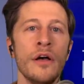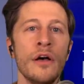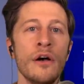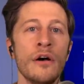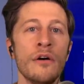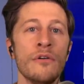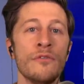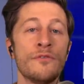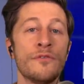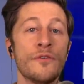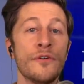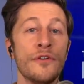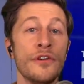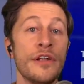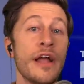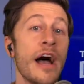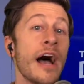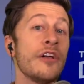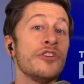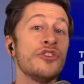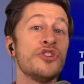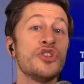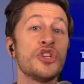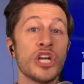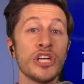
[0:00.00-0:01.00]
for
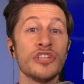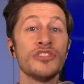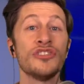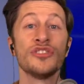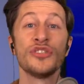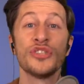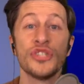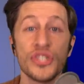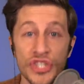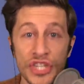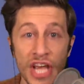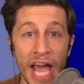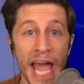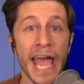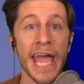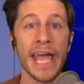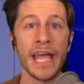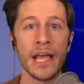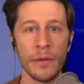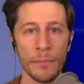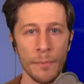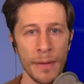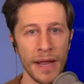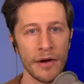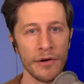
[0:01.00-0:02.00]
not just
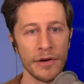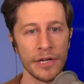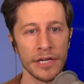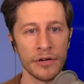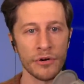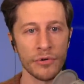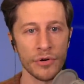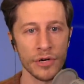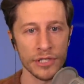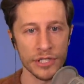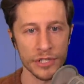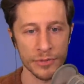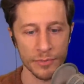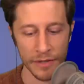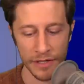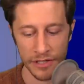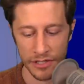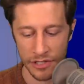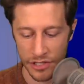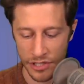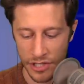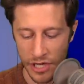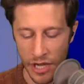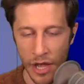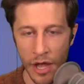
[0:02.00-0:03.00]
saying Merry
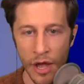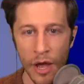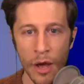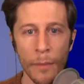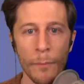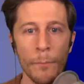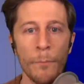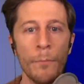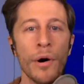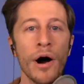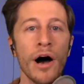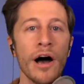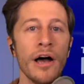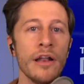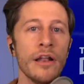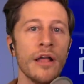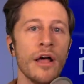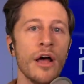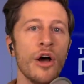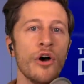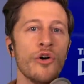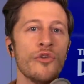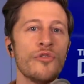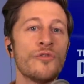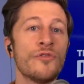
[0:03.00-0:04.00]
Christmas,
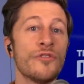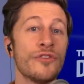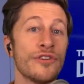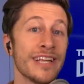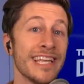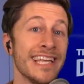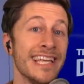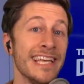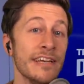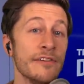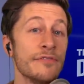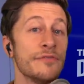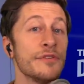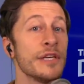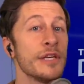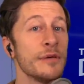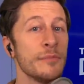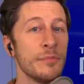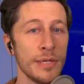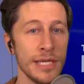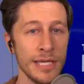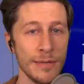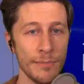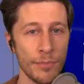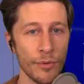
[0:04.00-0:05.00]
but for
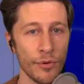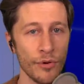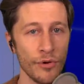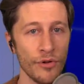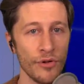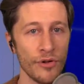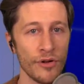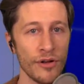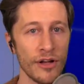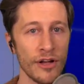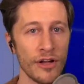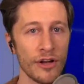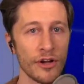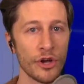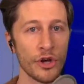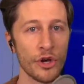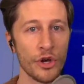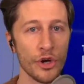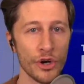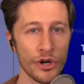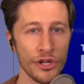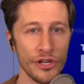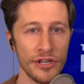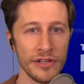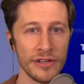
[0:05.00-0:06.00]
giving people
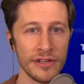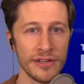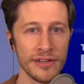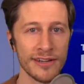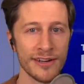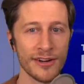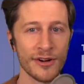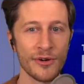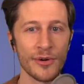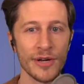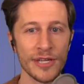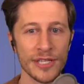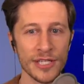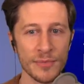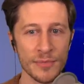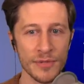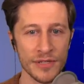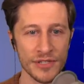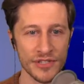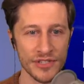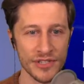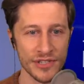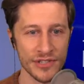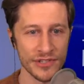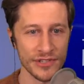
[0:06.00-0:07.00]
good
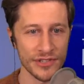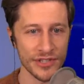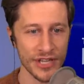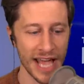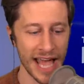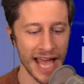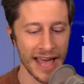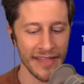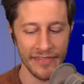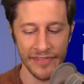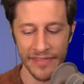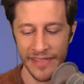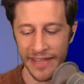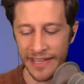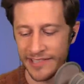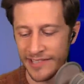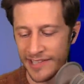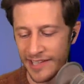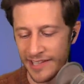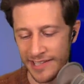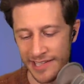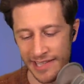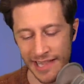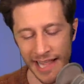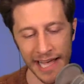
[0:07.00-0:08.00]
Christmases. And
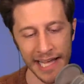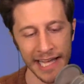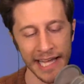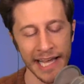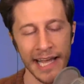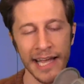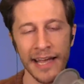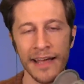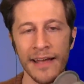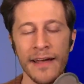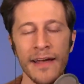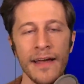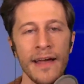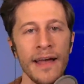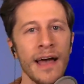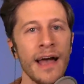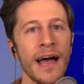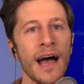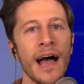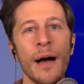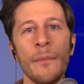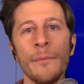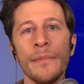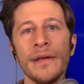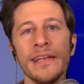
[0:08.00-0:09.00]
this is like,
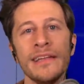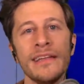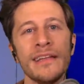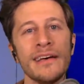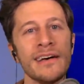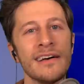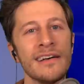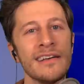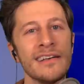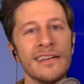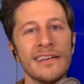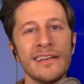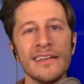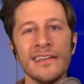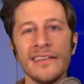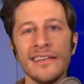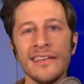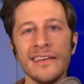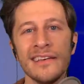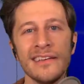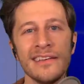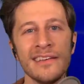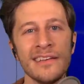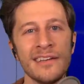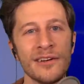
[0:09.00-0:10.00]
I mean, uh,
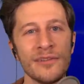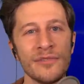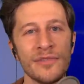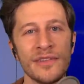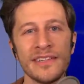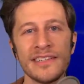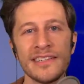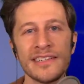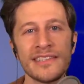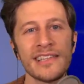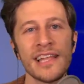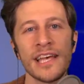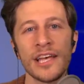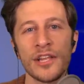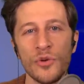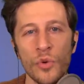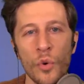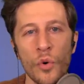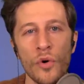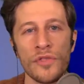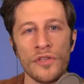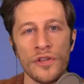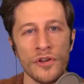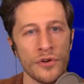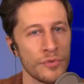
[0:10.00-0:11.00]
you know, this is like
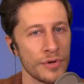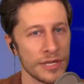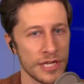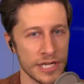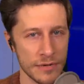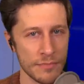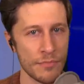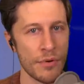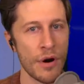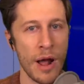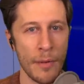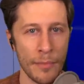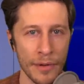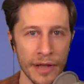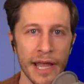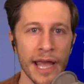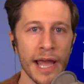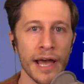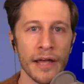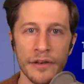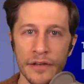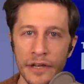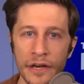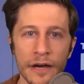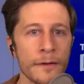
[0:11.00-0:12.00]
North Korean
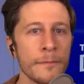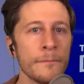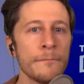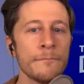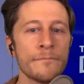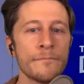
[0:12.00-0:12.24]
propaganda.